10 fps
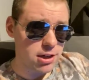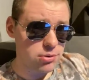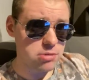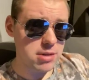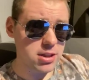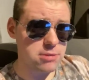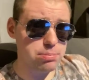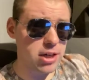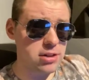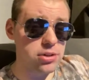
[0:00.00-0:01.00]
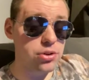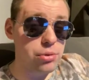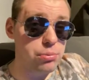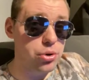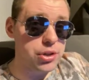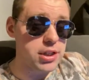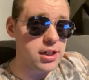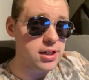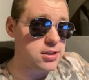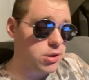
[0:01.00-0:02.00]
I want to make this bland a lot more than
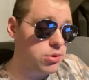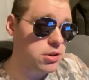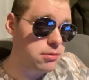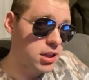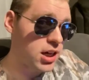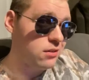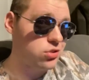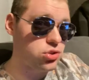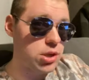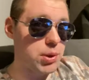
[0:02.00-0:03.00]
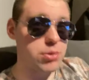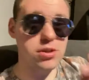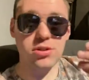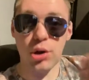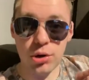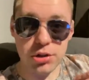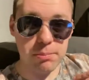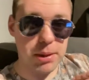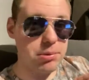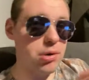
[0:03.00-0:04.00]
it is. I want to live stream. I want to talk to
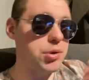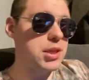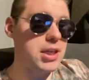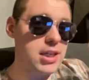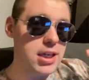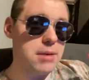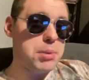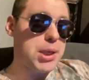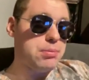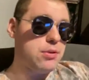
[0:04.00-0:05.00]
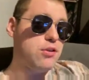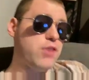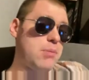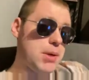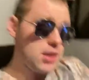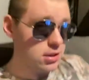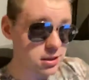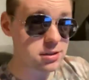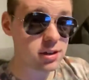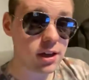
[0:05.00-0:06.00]
people. I want to hear people's
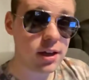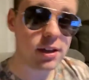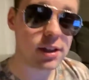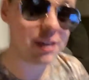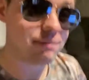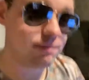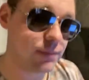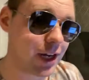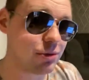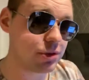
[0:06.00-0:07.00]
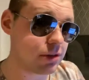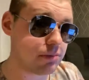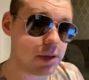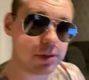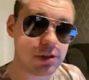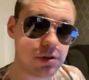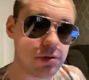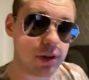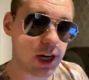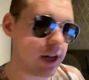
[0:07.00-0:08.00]
opinions. Like, I want to maybe
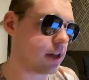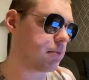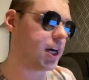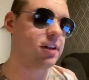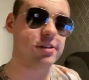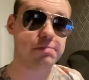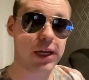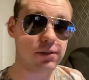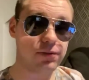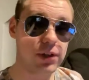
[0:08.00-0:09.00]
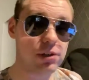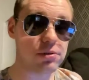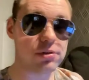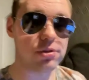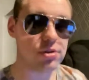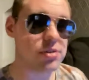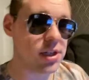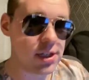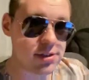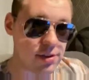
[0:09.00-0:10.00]
do Alex Benfield or
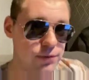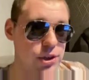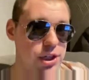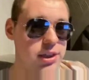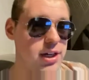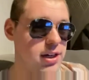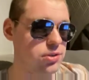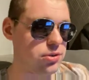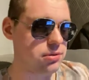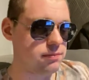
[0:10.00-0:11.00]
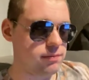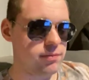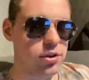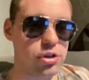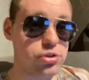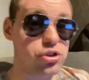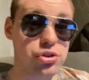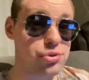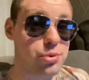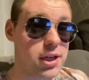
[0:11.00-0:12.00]
something like that, or
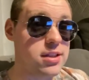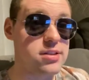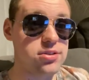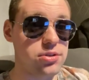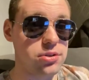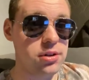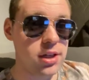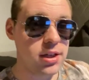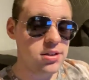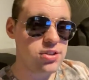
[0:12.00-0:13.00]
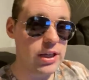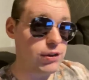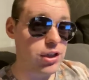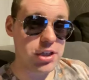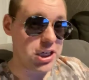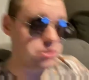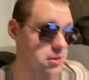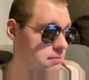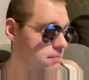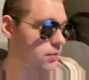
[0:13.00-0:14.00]
Hodge Twins or Stephen
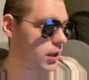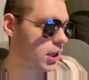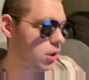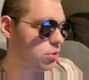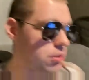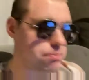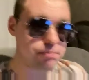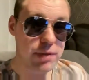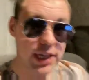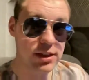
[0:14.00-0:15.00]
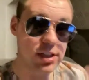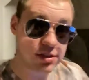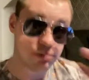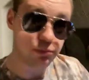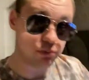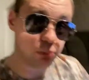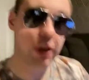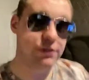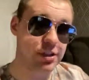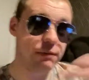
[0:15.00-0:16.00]
Crowder. Like, I want to make this
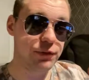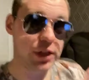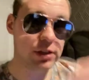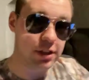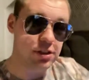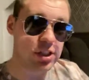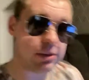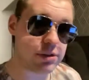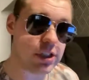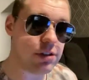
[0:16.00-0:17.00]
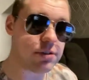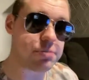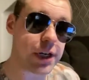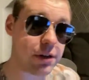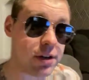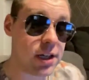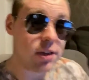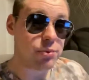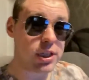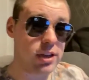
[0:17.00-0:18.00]
worth something. Same to you as well.
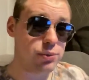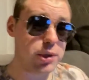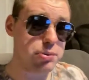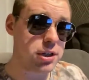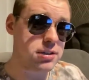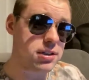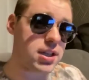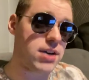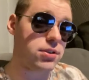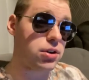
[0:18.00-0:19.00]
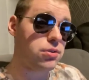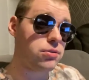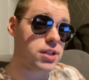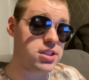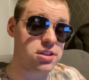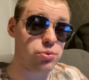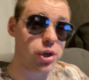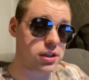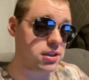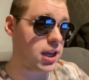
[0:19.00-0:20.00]
If we work together, this can
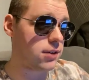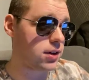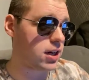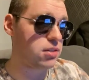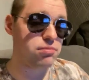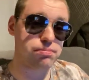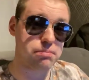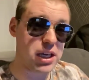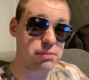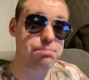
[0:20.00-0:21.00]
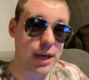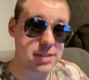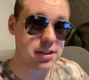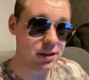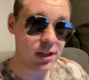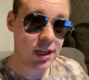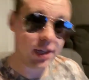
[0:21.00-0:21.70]
work together and make better.